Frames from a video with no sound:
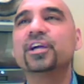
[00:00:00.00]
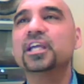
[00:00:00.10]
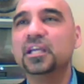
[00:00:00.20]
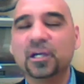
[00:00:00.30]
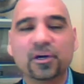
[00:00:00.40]
and
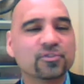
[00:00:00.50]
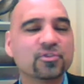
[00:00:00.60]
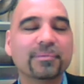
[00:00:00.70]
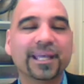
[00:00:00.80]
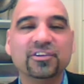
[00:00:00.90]
then do
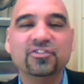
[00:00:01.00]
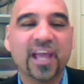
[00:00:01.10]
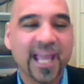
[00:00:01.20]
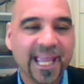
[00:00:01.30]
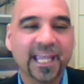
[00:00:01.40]

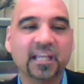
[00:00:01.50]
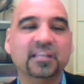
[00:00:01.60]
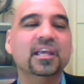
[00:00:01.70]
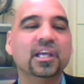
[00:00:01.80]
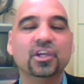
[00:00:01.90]
things
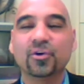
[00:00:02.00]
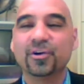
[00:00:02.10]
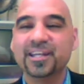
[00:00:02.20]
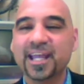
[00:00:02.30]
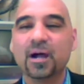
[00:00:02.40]
every
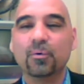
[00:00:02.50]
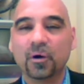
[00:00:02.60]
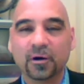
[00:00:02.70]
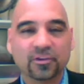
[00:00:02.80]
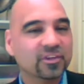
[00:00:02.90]
year to
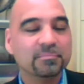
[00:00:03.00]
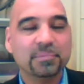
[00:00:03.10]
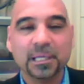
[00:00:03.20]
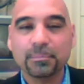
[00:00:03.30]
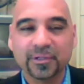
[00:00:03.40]

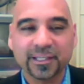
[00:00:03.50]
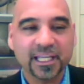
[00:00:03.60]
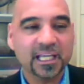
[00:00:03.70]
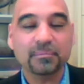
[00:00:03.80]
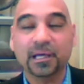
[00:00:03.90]
maintain
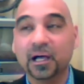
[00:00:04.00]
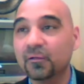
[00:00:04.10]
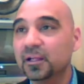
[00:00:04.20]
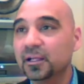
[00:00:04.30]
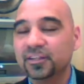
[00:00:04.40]
your
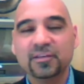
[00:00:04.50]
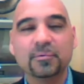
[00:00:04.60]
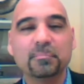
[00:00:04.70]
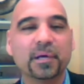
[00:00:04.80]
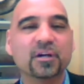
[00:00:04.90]
network.
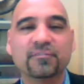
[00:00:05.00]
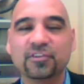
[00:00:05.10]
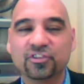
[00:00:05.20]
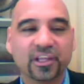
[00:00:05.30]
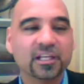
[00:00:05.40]
Send
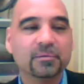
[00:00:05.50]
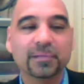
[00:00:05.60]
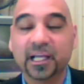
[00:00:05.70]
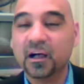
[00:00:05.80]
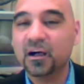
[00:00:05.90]
people an
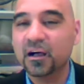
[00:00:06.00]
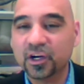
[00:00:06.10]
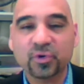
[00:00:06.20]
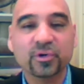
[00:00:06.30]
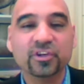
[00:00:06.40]
email.
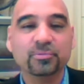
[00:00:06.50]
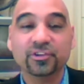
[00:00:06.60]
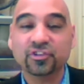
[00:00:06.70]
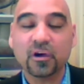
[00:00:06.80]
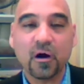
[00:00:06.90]
It's even
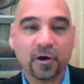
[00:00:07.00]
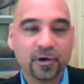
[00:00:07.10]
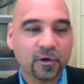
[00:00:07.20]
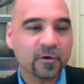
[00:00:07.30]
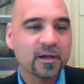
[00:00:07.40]
better if you
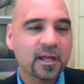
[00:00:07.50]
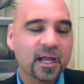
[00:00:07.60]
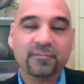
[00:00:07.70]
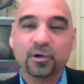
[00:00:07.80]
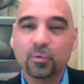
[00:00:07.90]
send them like
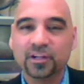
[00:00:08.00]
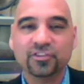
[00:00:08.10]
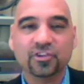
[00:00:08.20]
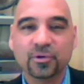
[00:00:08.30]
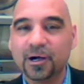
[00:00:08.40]
a, a
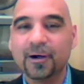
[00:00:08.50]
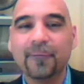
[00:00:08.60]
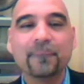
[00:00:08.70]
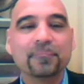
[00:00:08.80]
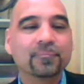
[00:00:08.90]
Christmas
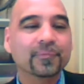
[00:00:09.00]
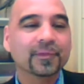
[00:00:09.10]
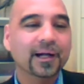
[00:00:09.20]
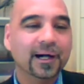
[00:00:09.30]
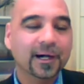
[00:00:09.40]
card or
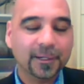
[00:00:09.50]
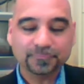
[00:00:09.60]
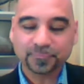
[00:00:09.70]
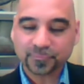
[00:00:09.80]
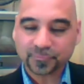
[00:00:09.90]
every
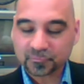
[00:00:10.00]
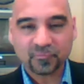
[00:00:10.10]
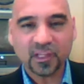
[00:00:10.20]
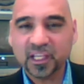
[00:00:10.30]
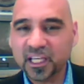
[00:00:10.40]
once in a
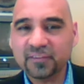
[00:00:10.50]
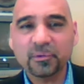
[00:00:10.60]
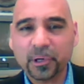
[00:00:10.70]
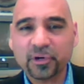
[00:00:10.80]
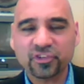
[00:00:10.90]
while
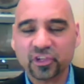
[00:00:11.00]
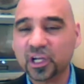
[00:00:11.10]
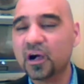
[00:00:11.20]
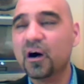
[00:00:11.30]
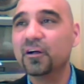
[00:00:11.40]

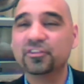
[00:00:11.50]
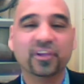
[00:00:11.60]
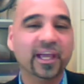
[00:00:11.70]
um,